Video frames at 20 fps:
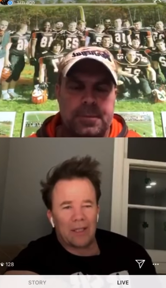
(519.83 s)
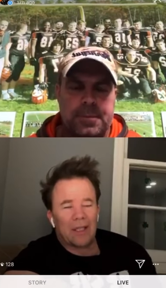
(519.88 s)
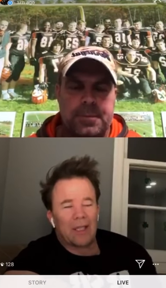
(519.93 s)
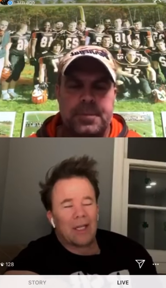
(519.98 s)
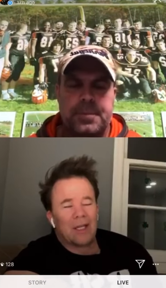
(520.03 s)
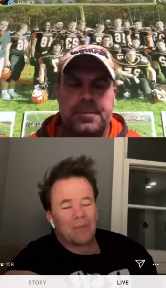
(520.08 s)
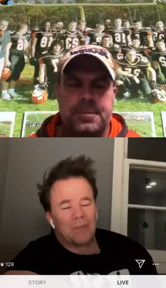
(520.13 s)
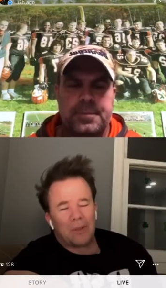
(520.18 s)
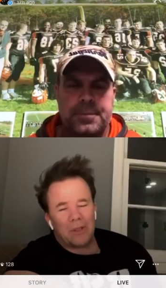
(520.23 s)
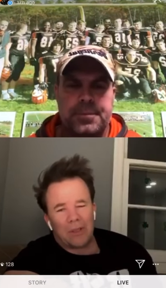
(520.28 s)

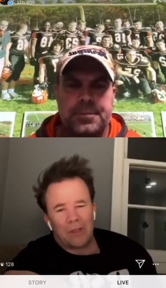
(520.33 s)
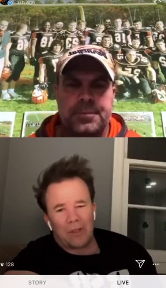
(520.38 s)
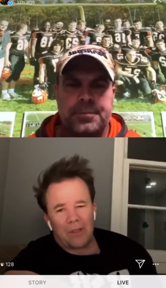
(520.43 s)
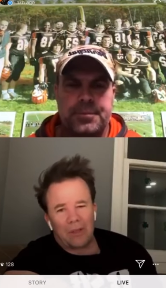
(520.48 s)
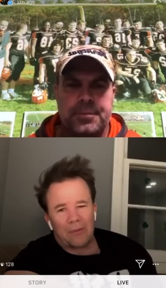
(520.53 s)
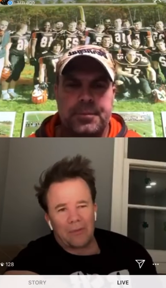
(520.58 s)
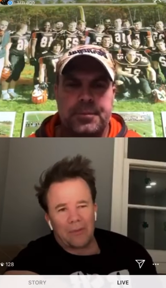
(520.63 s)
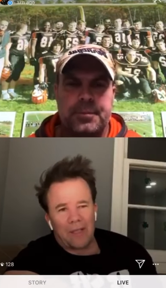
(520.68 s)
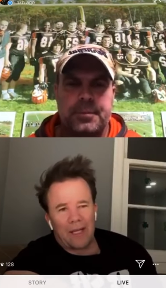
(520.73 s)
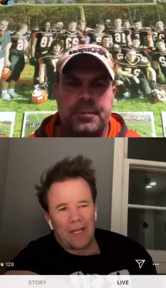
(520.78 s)
Speaker 1: But you go there for
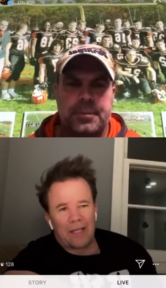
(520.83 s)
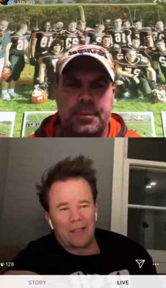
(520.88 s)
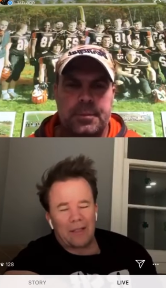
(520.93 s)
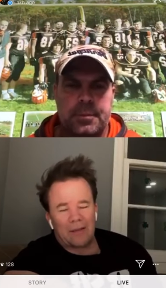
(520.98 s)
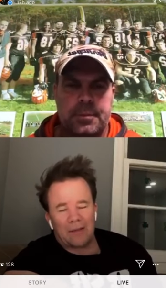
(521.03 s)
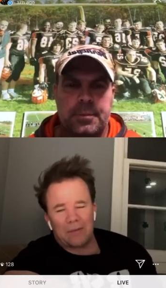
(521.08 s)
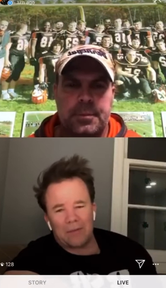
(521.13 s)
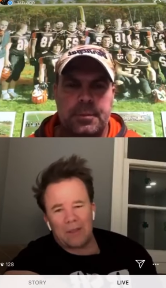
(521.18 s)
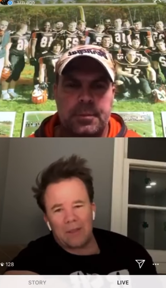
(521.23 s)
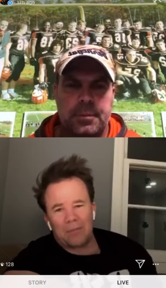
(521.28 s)
that, and,
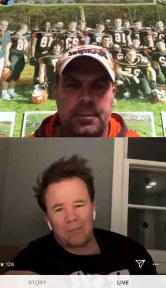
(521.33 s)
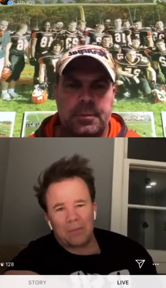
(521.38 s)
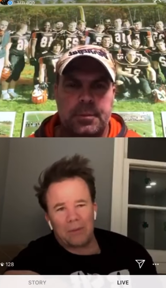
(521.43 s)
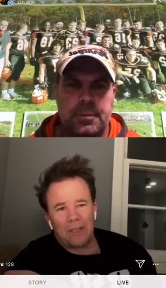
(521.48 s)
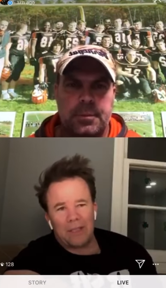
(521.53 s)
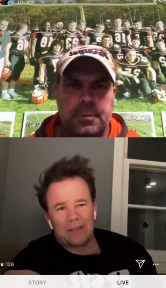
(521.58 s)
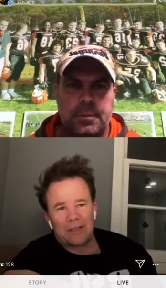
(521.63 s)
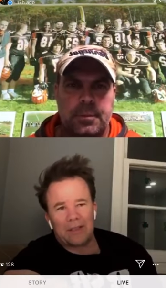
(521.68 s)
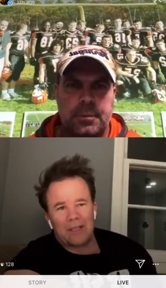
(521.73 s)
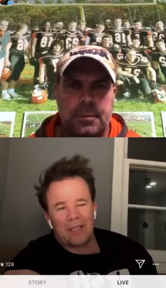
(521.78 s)
and
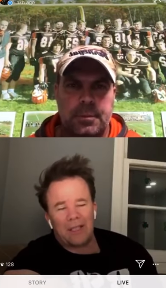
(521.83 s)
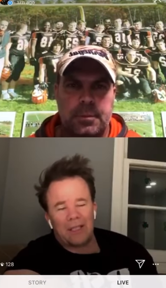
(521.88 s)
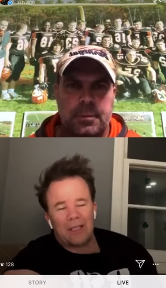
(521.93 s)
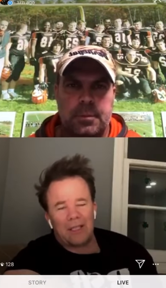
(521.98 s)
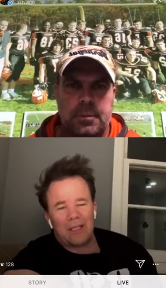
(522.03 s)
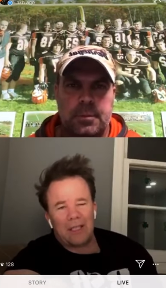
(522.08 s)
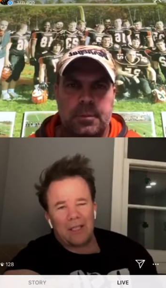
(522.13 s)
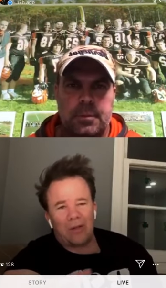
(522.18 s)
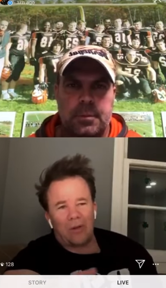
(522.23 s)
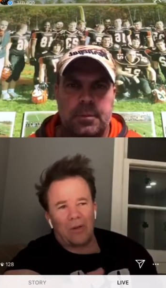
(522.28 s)
plus you got
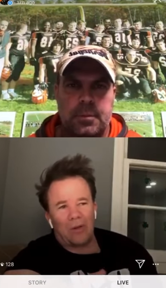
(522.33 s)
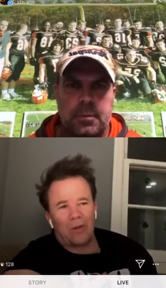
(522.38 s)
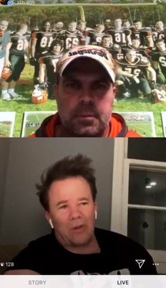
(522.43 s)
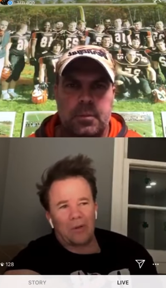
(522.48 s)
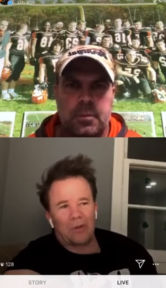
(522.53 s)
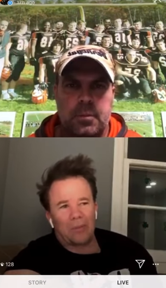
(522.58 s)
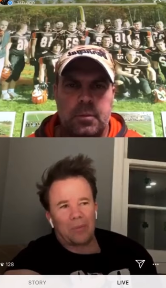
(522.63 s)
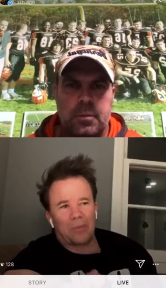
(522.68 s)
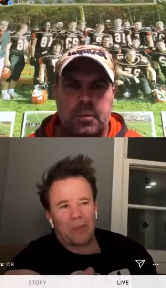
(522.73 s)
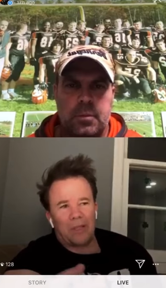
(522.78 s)
all the
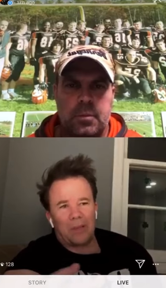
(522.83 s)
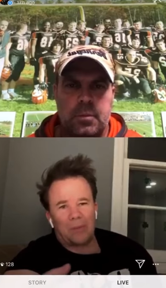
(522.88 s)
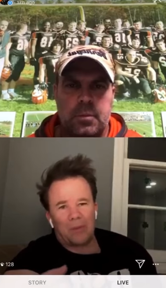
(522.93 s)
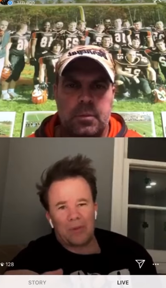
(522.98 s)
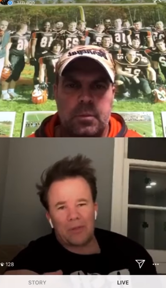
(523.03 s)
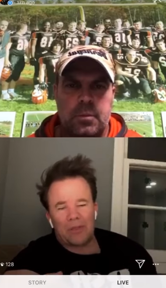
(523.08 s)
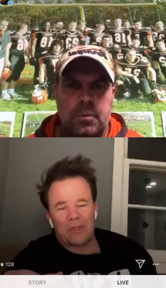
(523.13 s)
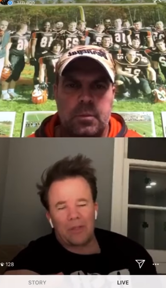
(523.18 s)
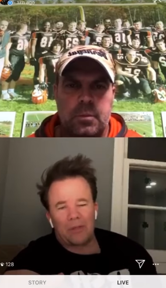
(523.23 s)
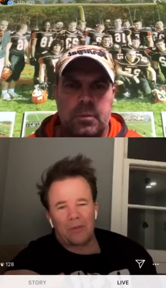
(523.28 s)
play
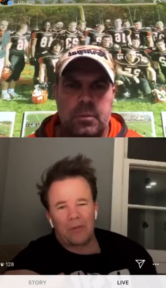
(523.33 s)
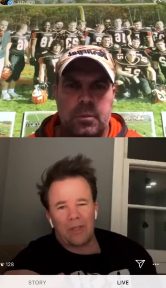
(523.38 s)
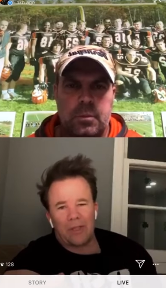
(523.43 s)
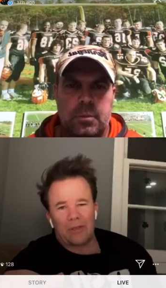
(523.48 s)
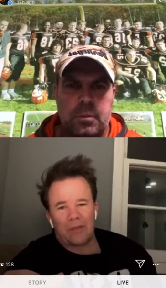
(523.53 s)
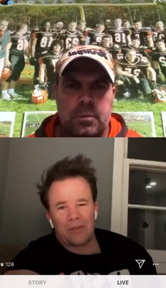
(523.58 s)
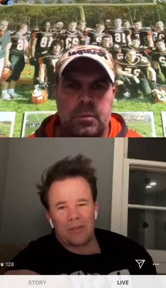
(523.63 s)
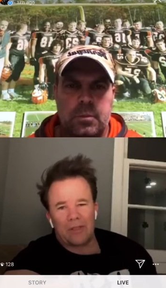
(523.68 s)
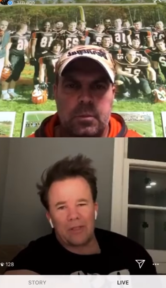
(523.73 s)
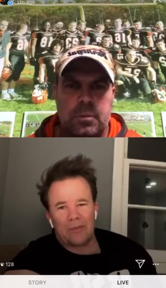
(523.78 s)
personnel directors
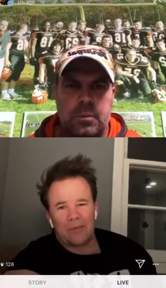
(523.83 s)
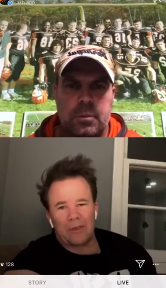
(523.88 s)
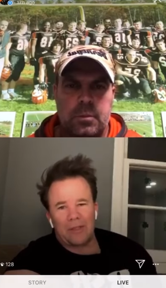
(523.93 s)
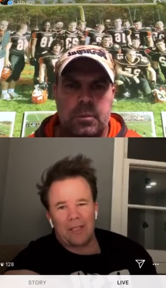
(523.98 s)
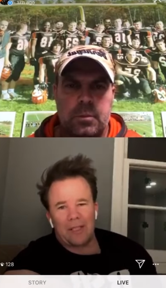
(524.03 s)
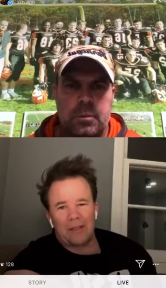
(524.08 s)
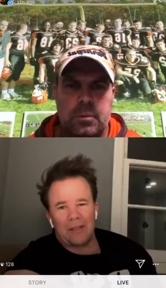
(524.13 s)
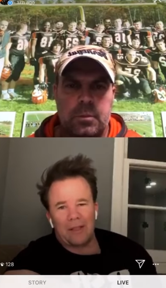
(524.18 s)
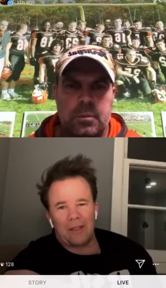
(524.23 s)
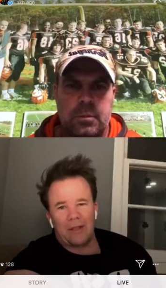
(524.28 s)
and stuff like that
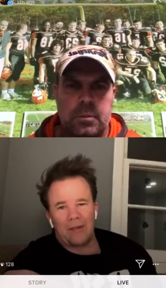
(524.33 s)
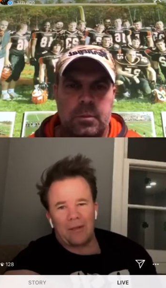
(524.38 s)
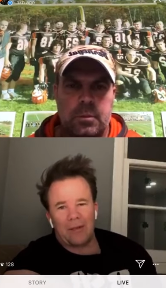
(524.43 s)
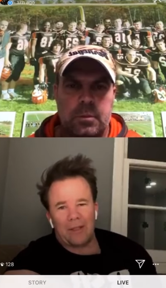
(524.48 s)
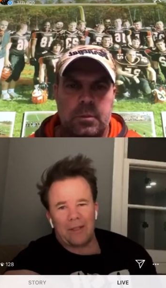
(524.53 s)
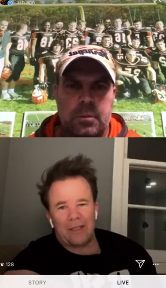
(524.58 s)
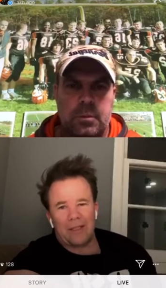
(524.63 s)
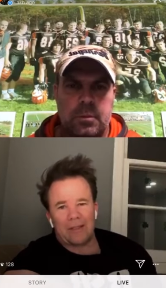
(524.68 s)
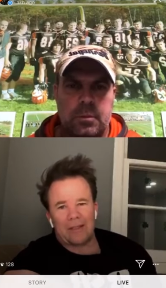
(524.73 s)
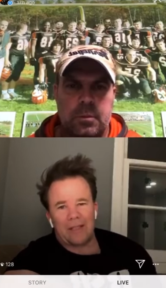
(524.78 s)
there at
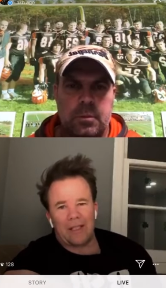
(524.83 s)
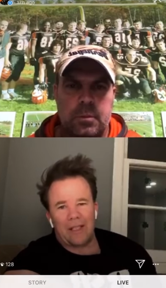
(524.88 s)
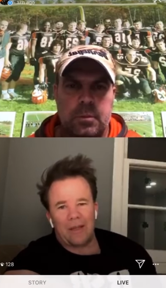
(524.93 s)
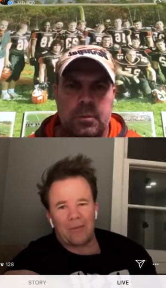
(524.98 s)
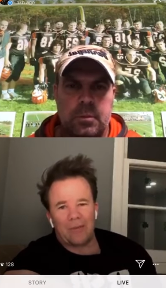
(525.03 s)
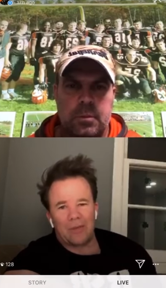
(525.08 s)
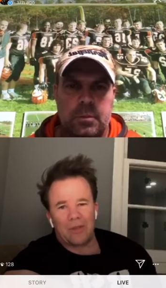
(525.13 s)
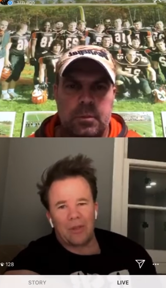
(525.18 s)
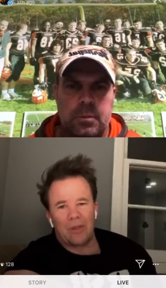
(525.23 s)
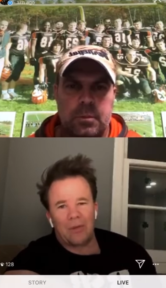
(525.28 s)
that time.
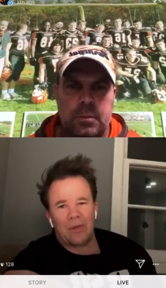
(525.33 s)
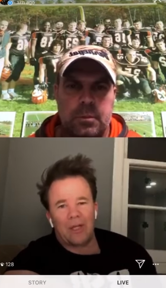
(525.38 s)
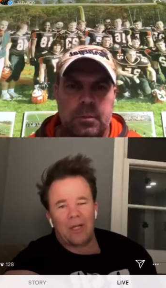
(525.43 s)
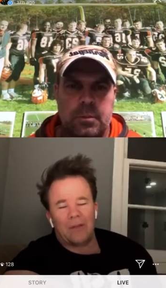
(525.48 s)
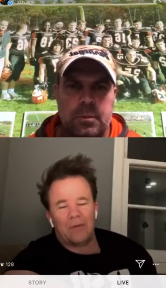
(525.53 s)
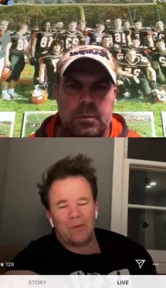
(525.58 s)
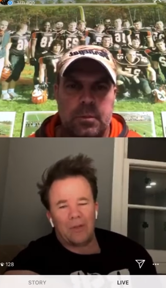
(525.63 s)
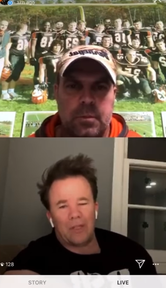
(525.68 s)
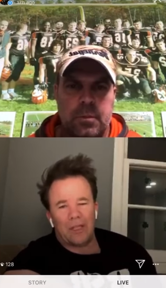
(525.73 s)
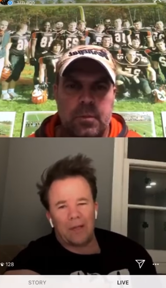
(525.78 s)
So if you
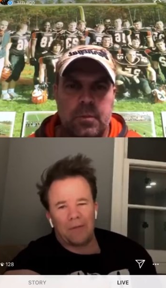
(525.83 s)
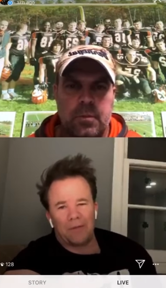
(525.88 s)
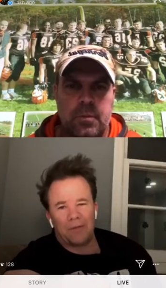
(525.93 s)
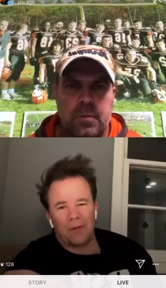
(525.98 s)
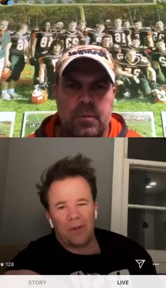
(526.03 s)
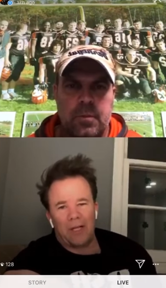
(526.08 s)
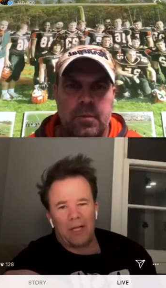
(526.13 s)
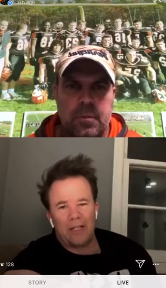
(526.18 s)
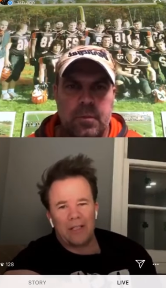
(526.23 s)
got free agents